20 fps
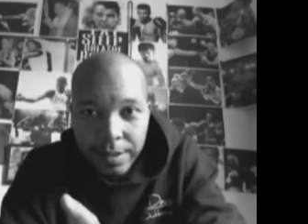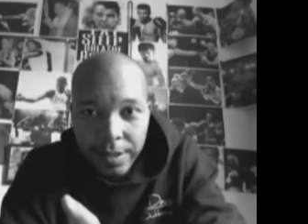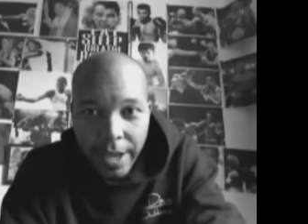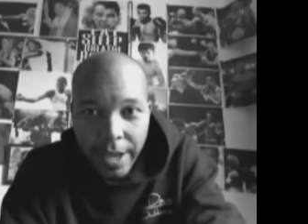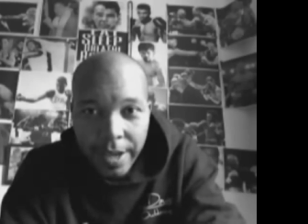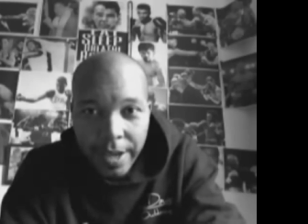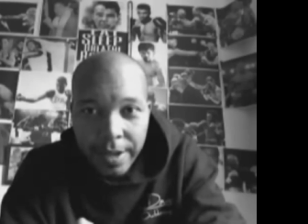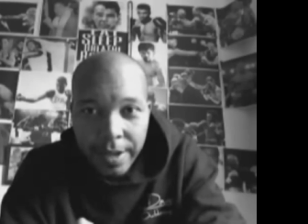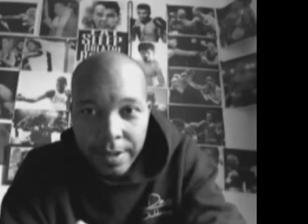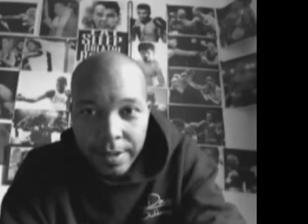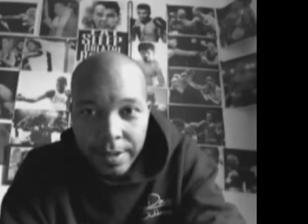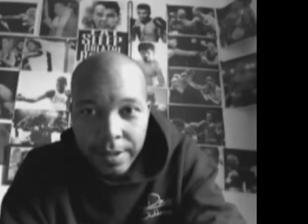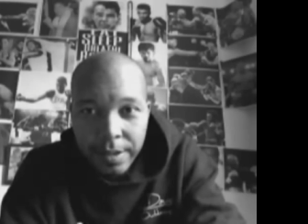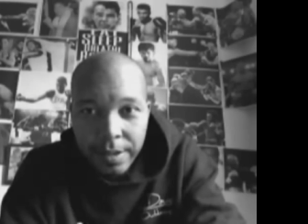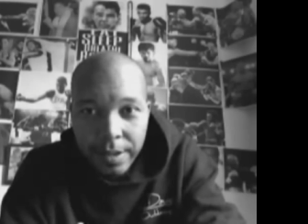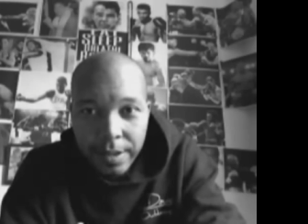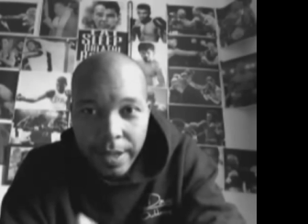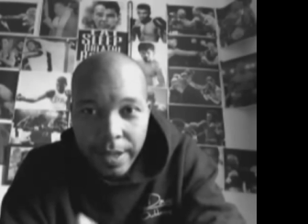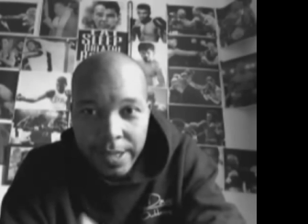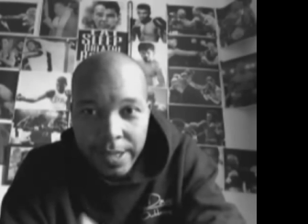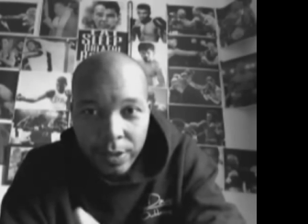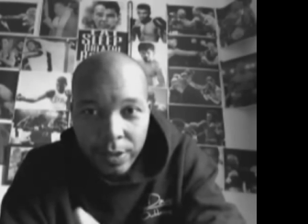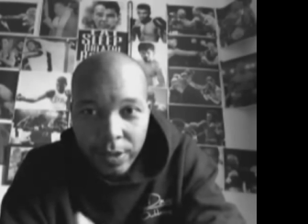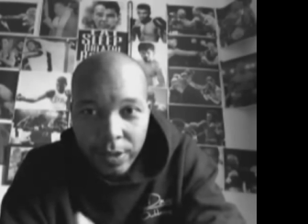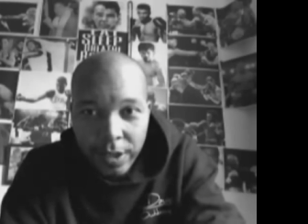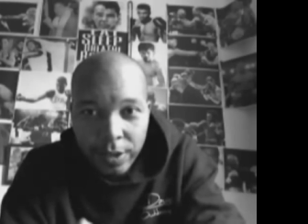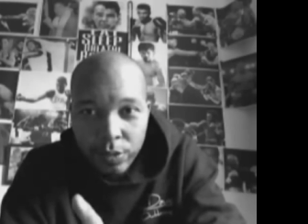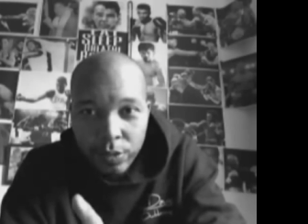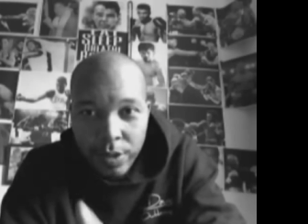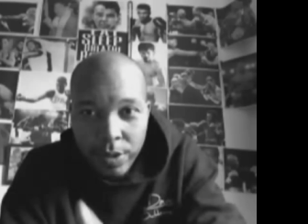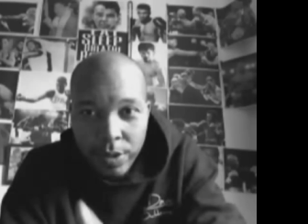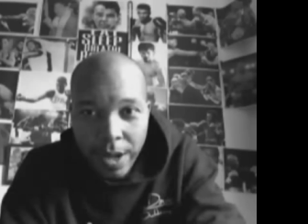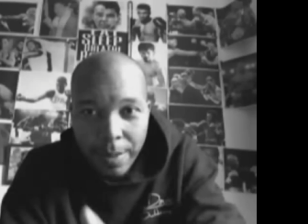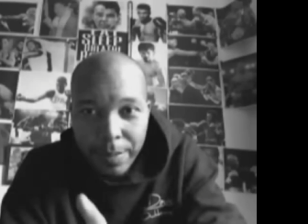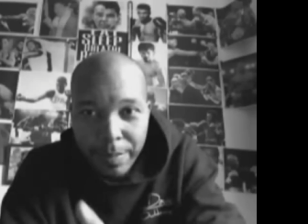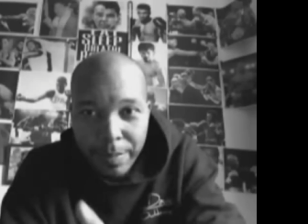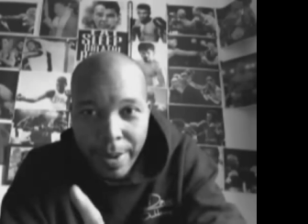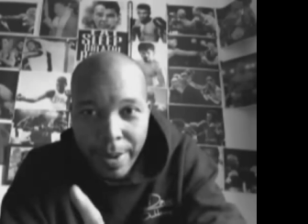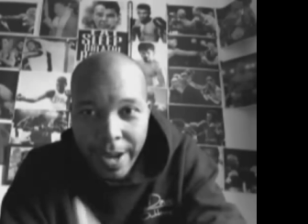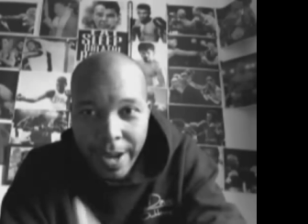Okay? Guys out there, do
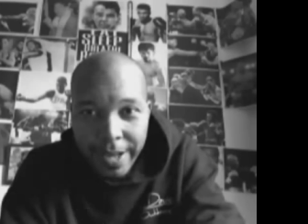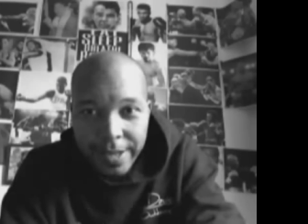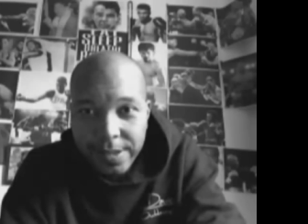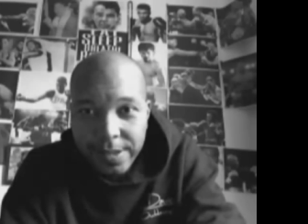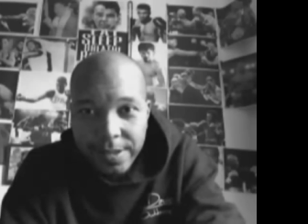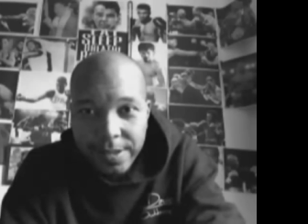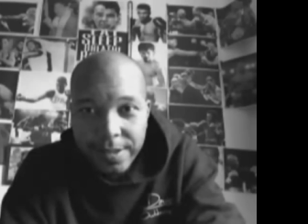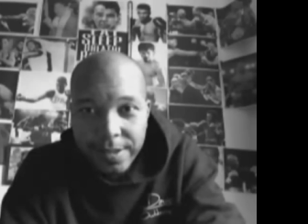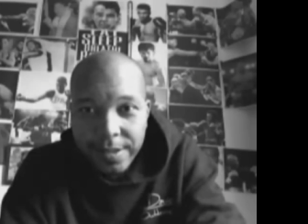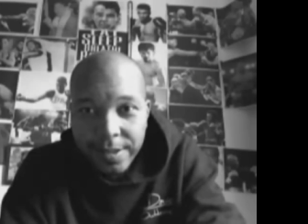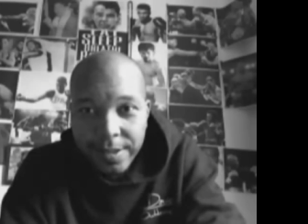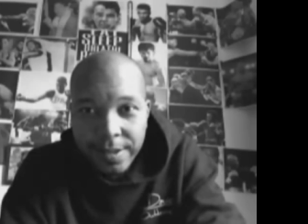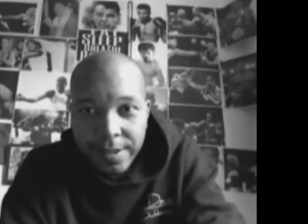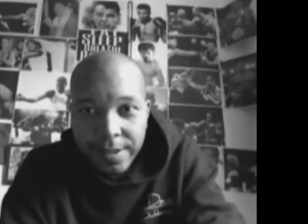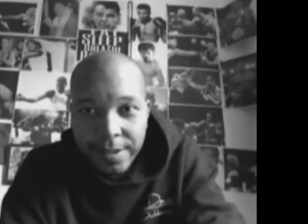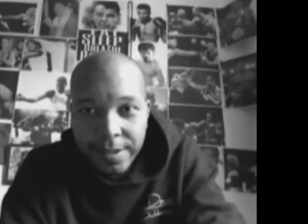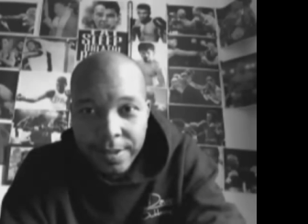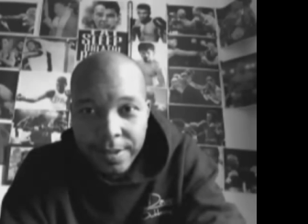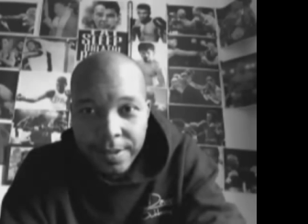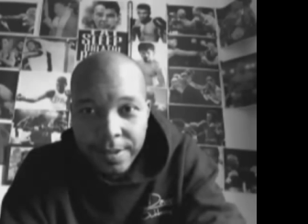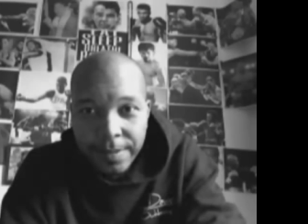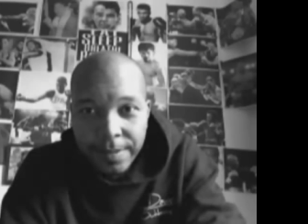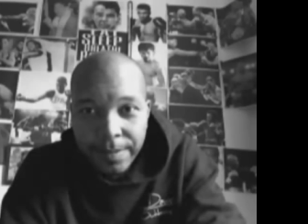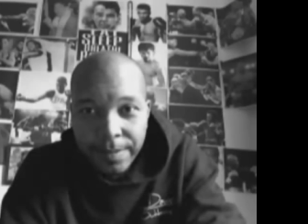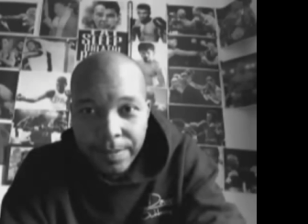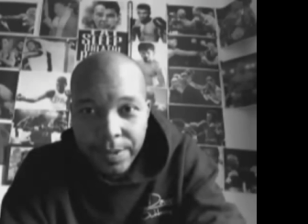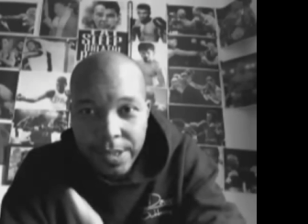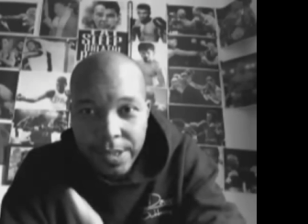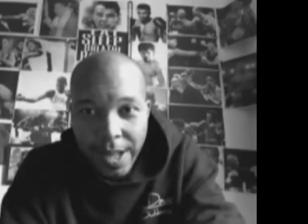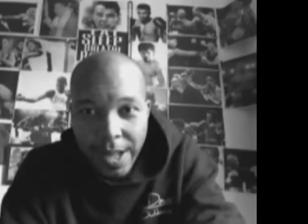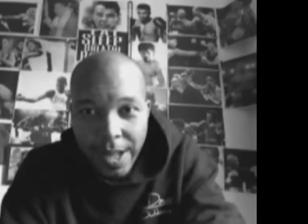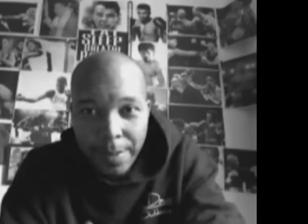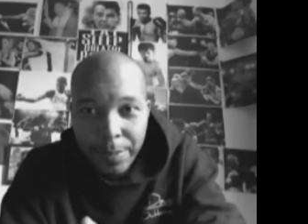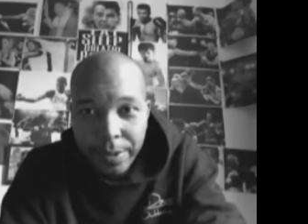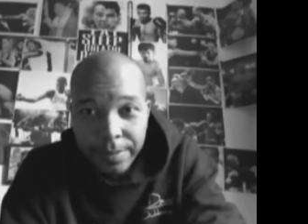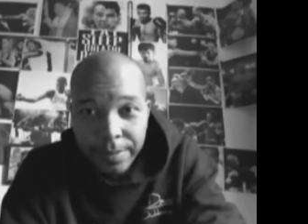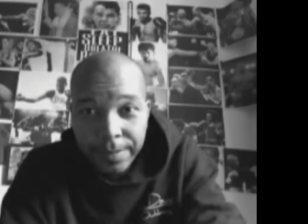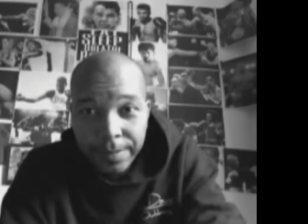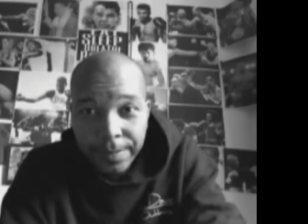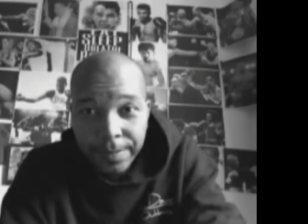not be biased. Stop
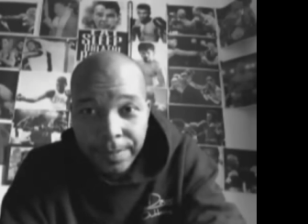it.